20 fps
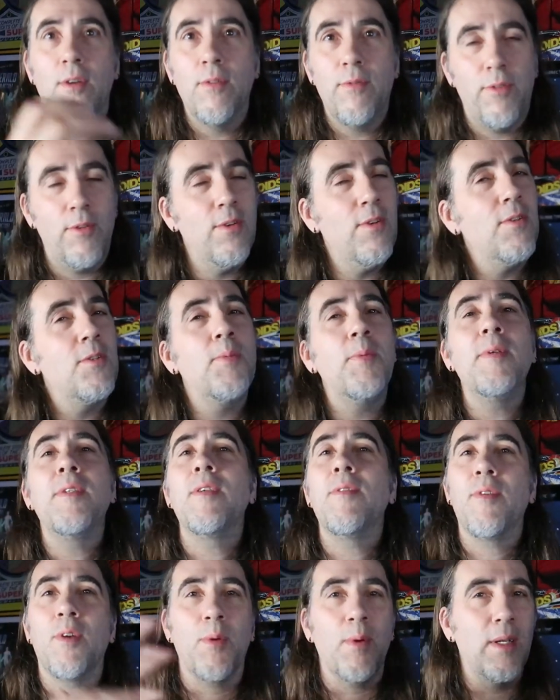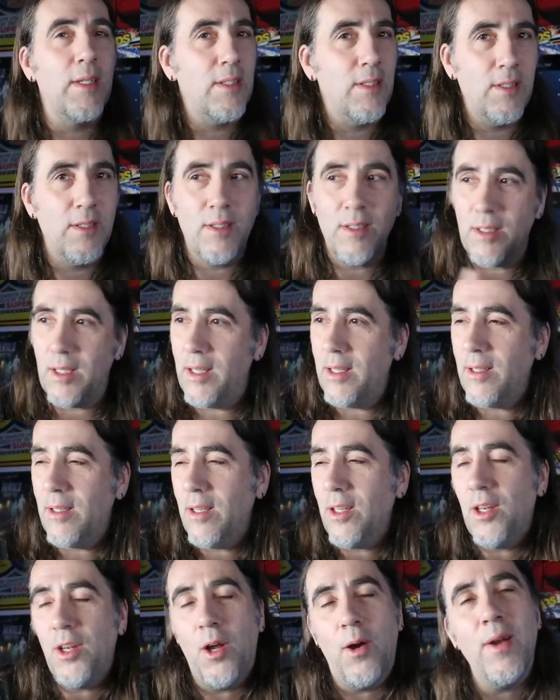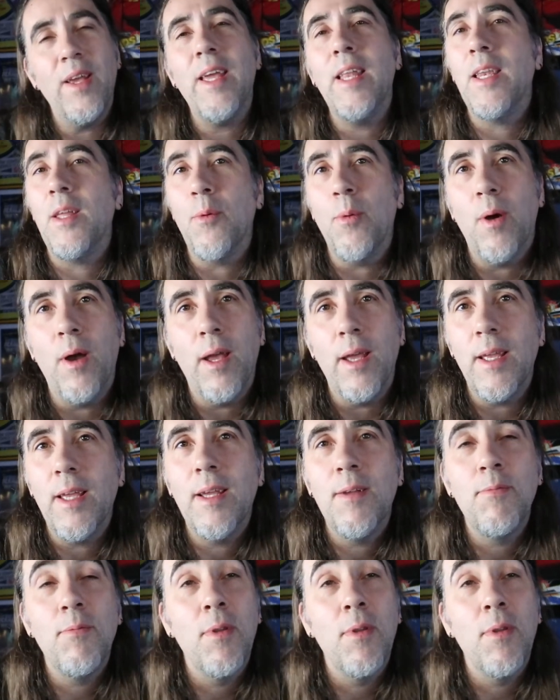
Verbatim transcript: for specific reasons, and, you know, anyway,